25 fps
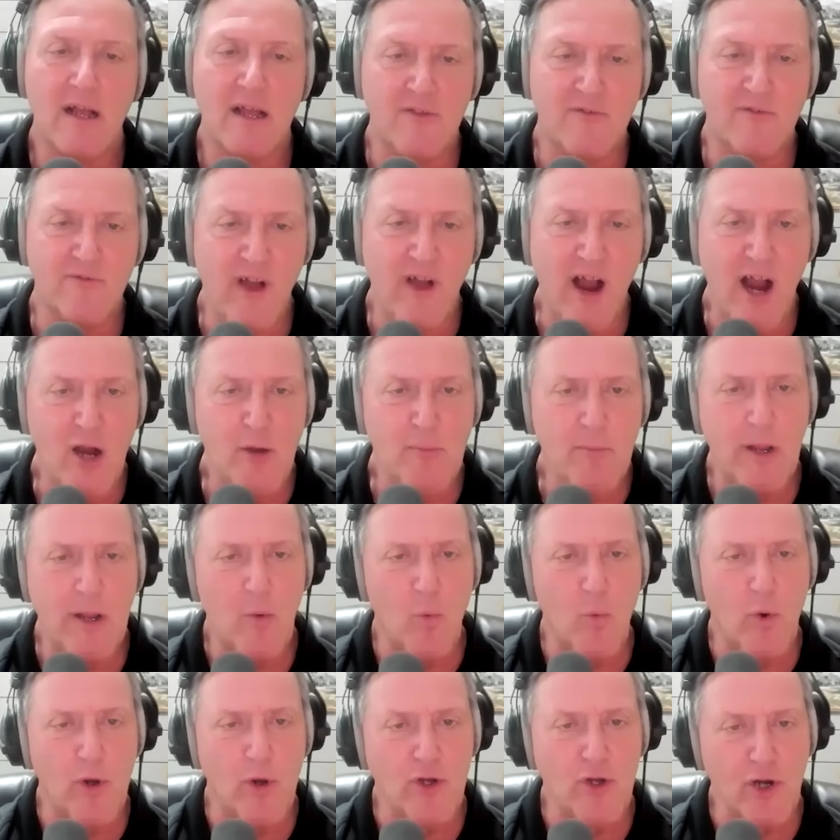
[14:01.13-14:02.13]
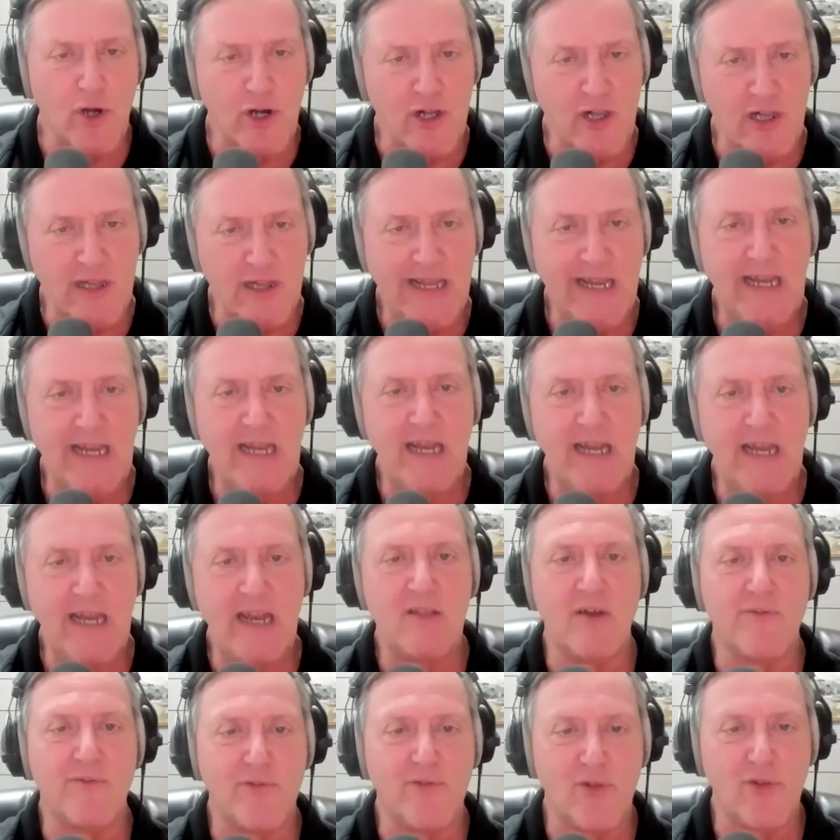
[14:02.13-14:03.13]
The environment where you're
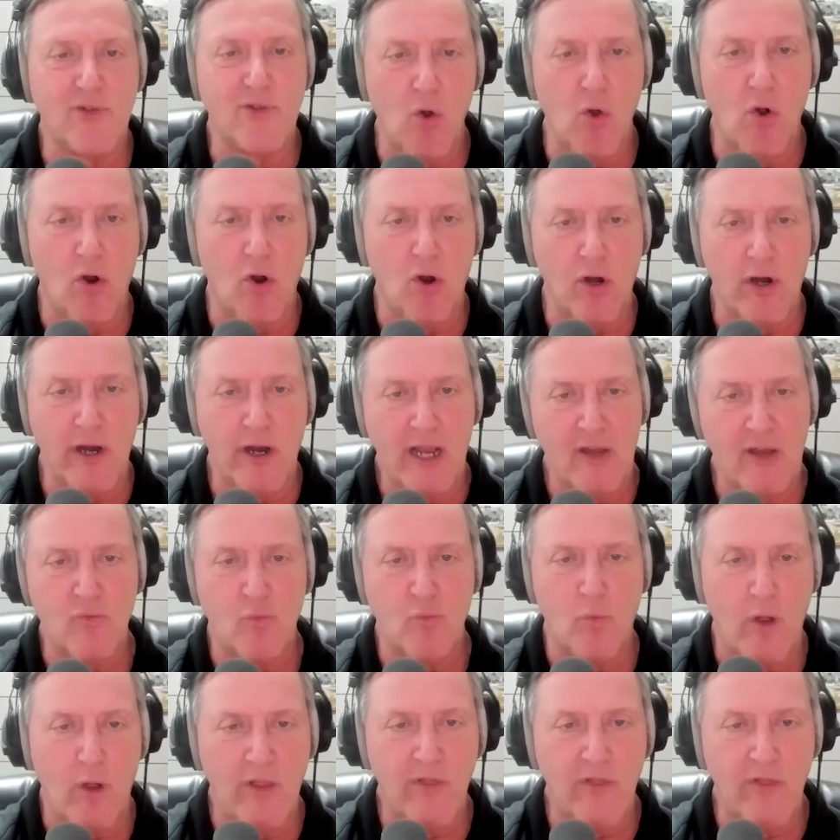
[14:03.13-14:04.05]
cleaning the floor is